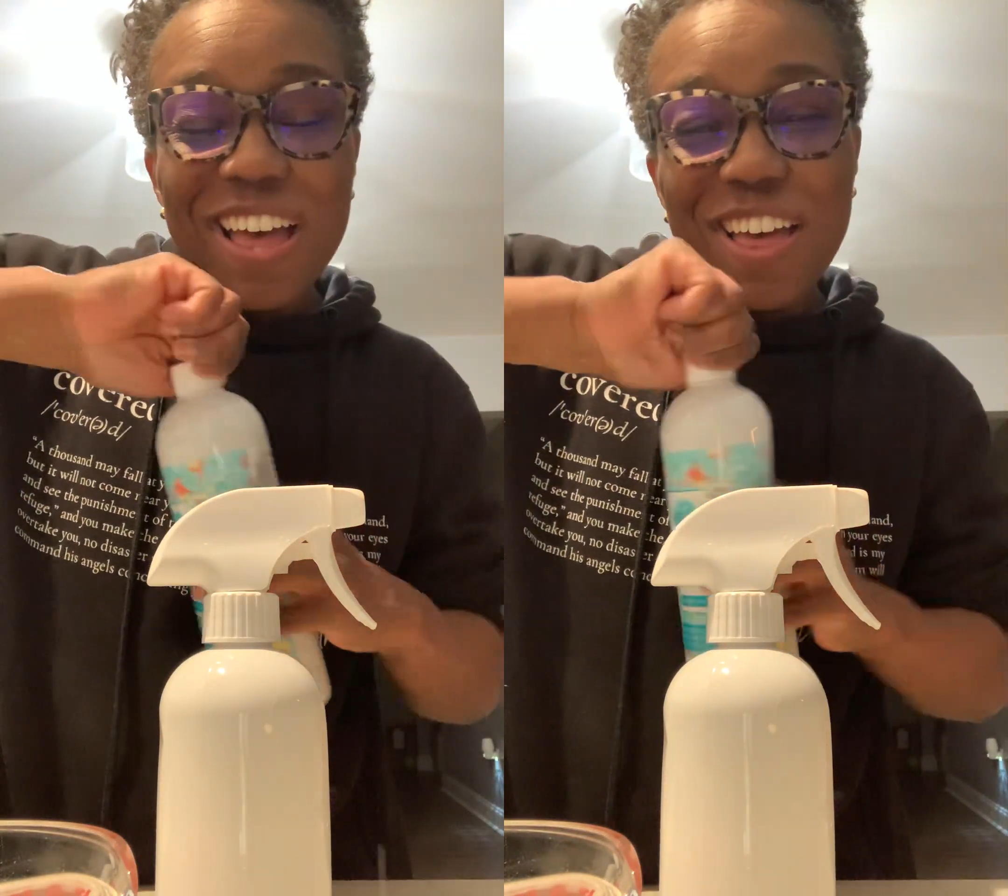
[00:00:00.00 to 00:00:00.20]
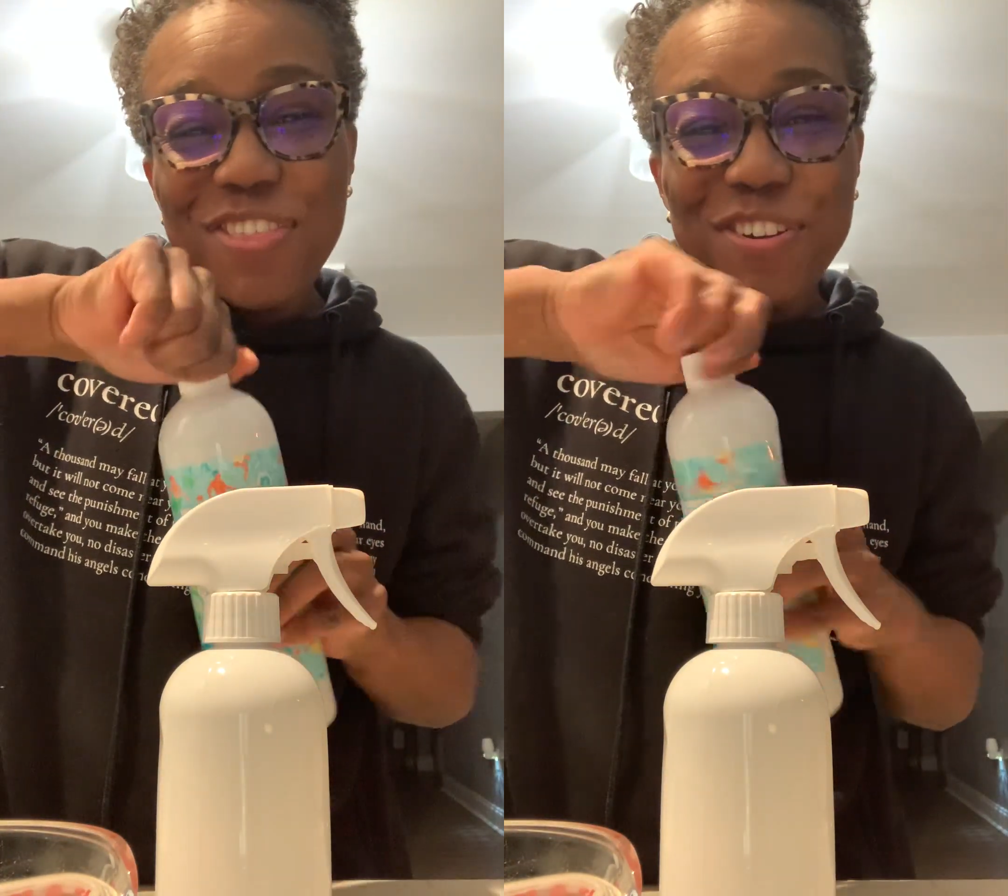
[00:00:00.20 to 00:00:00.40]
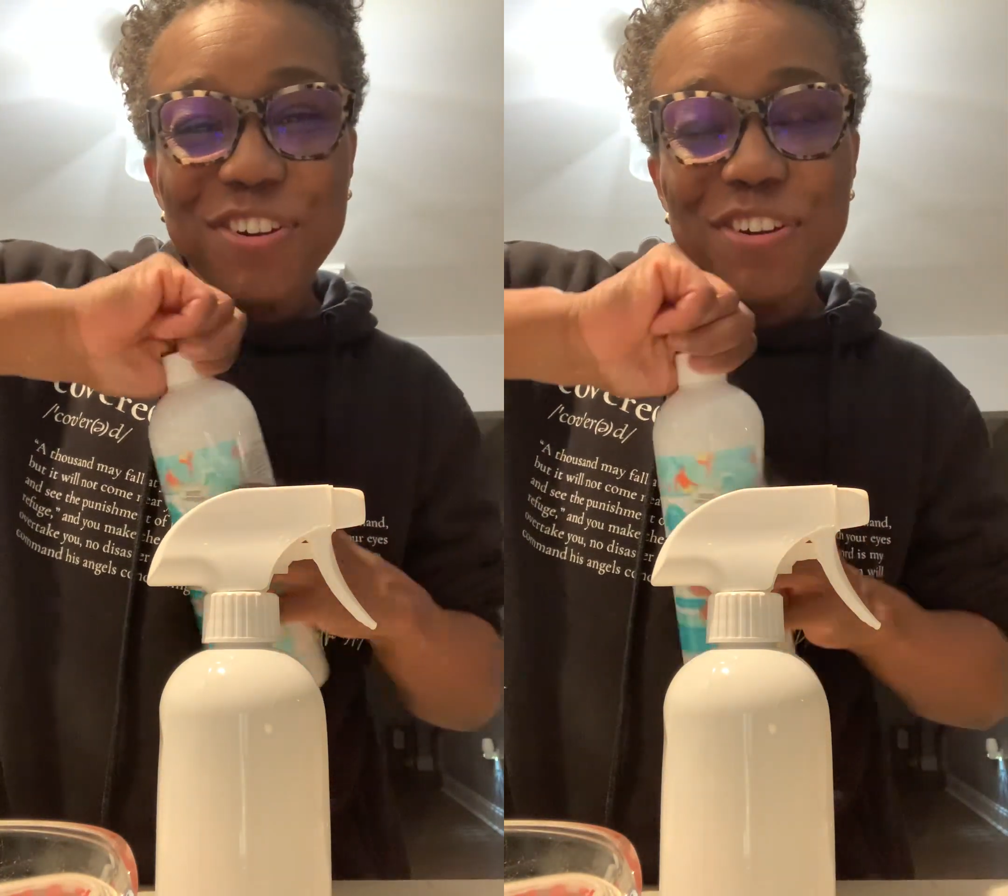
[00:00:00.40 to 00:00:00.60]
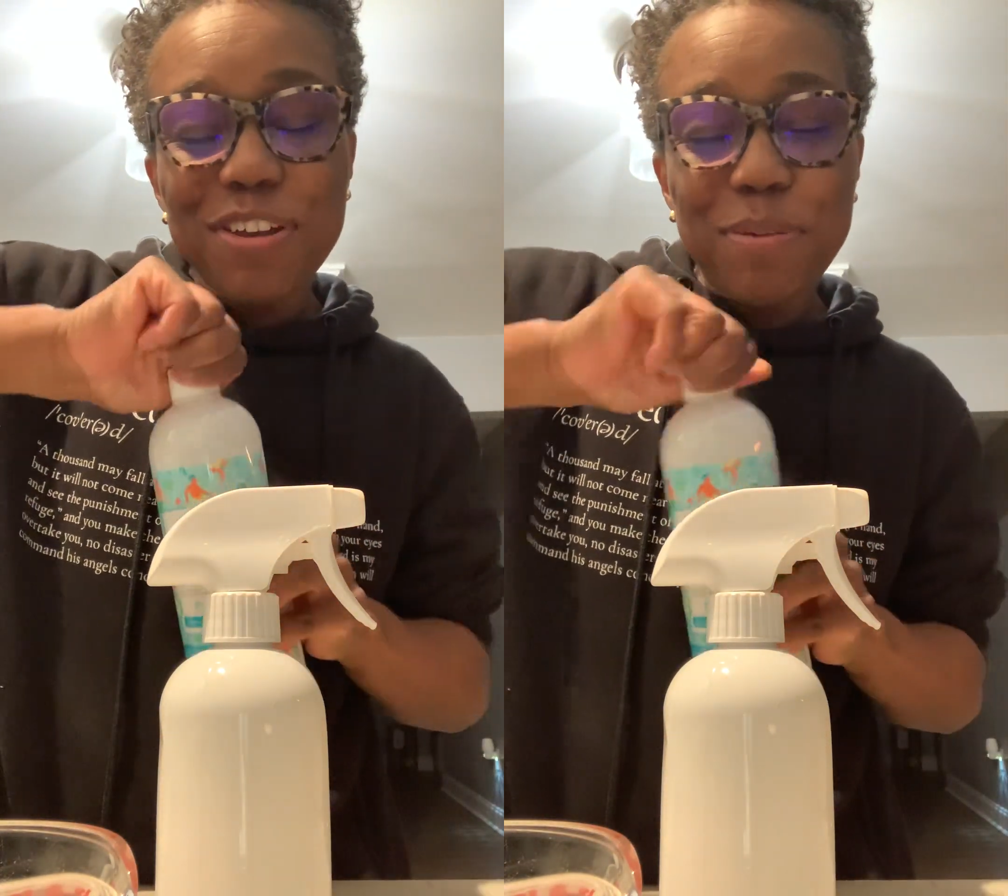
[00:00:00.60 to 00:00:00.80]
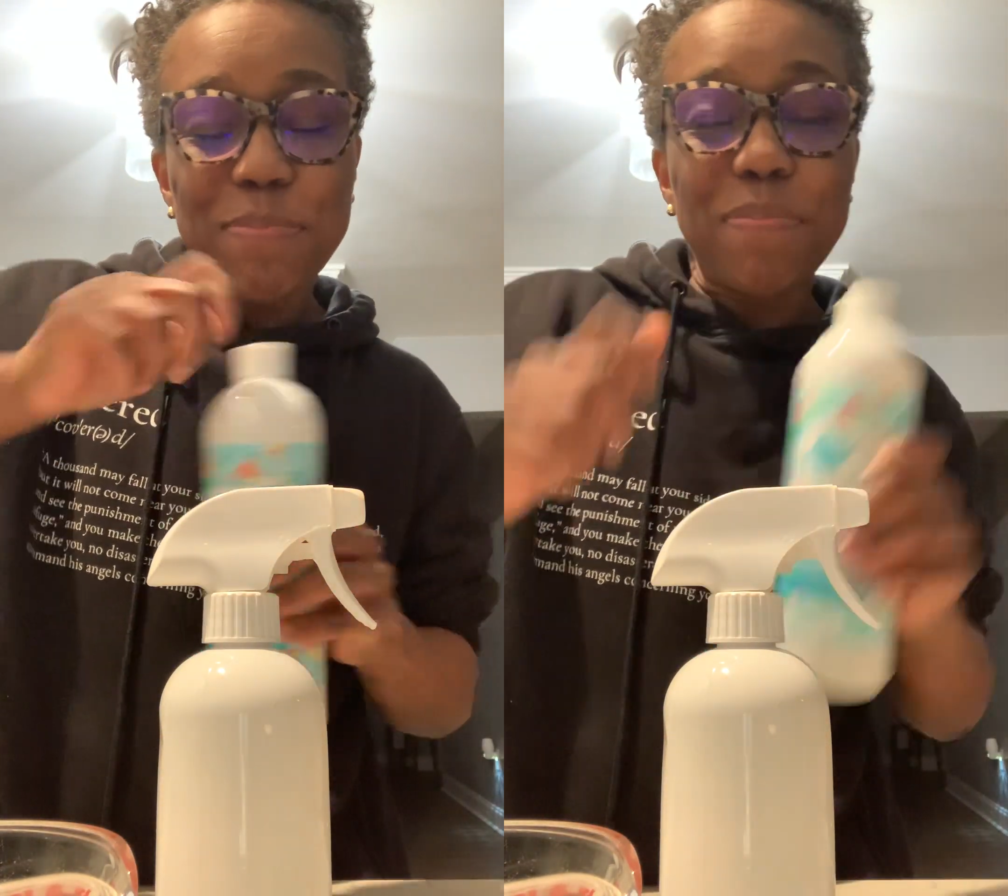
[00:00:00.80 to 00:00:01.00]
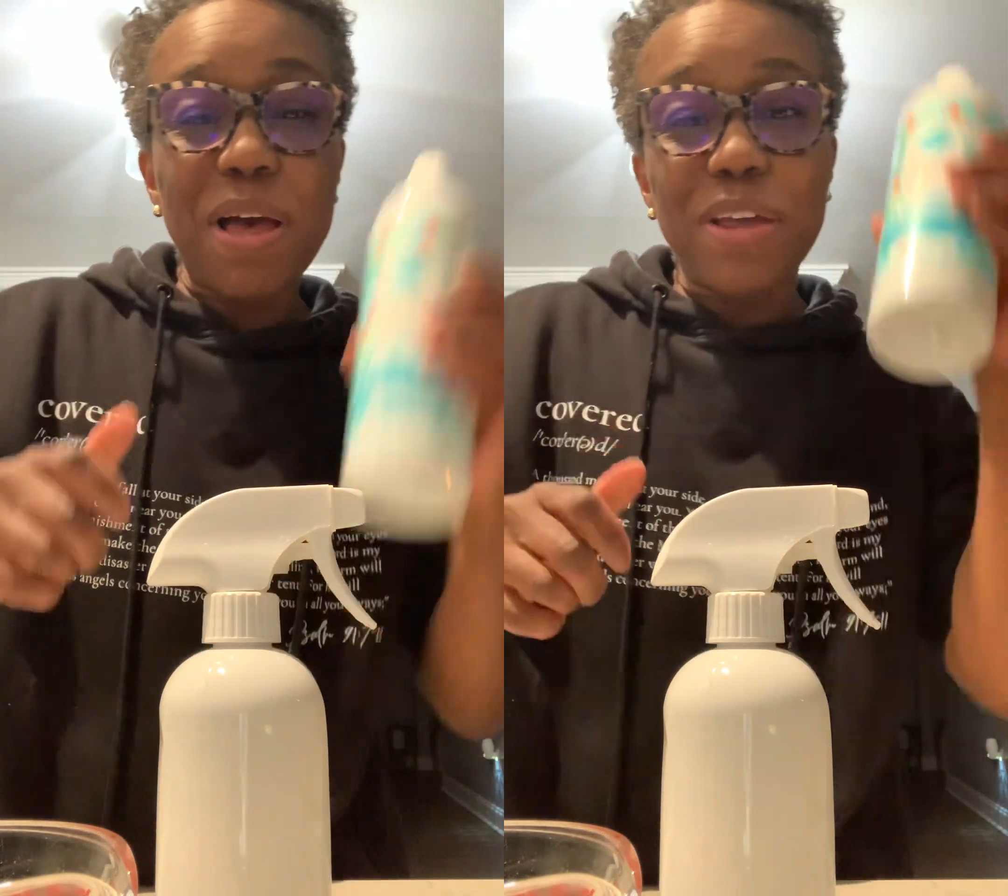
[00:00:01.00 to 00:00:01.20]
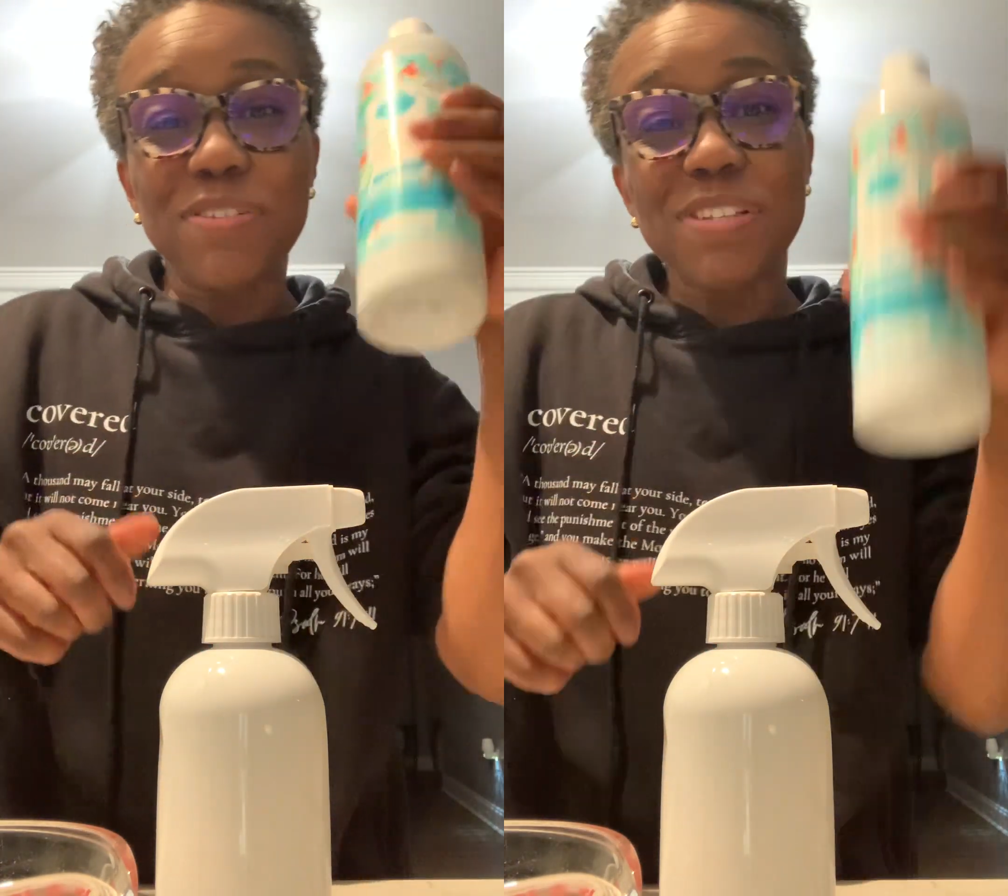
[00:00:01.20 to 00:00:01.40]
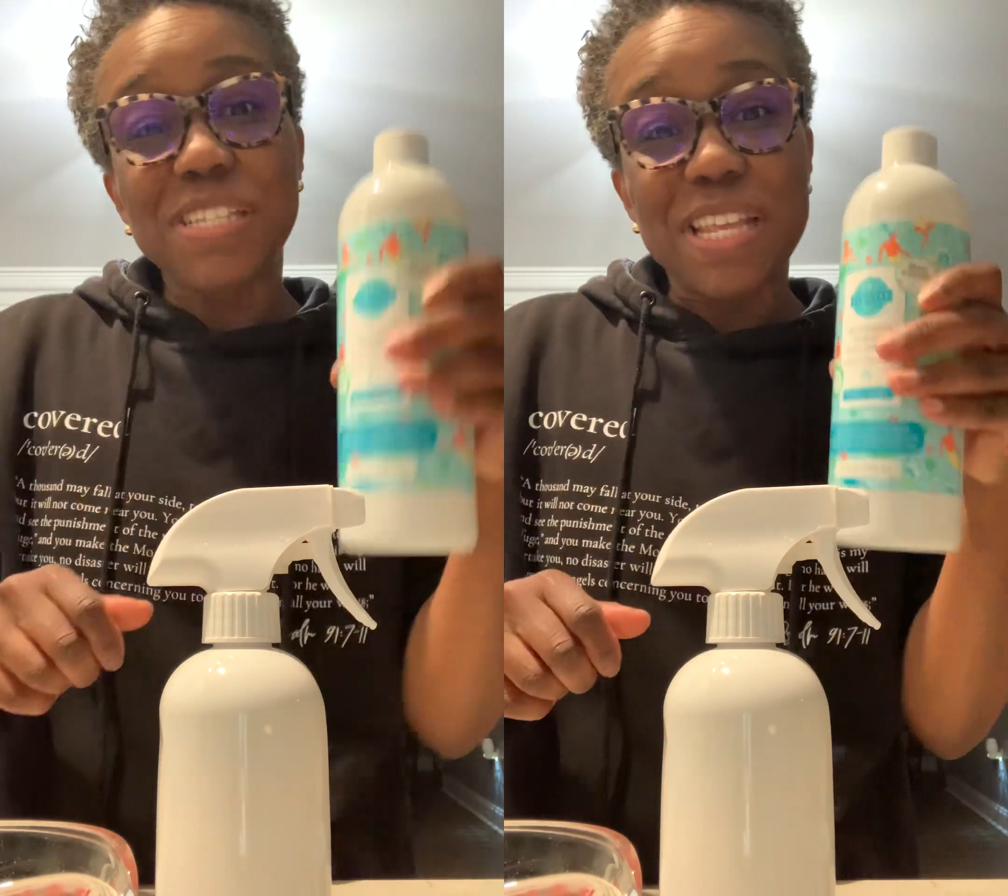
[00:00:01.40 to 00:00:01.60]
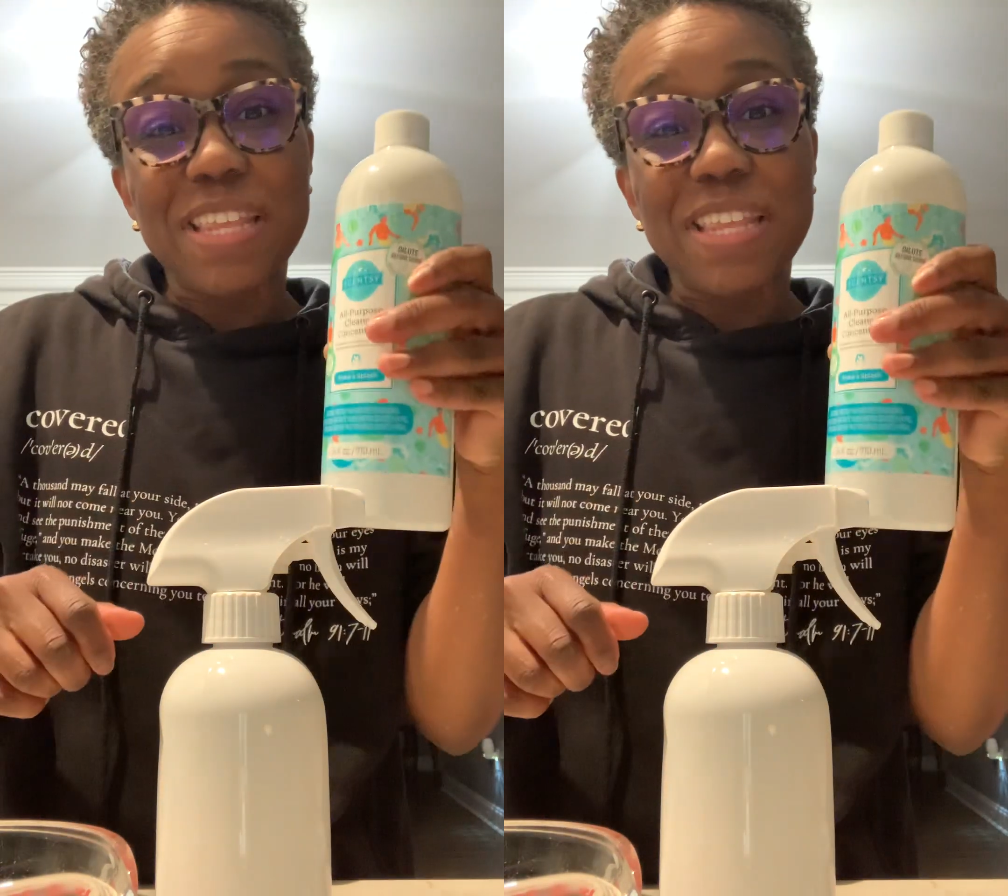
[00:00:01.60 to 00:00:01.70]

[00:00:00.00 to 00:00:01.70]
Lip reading: other bottles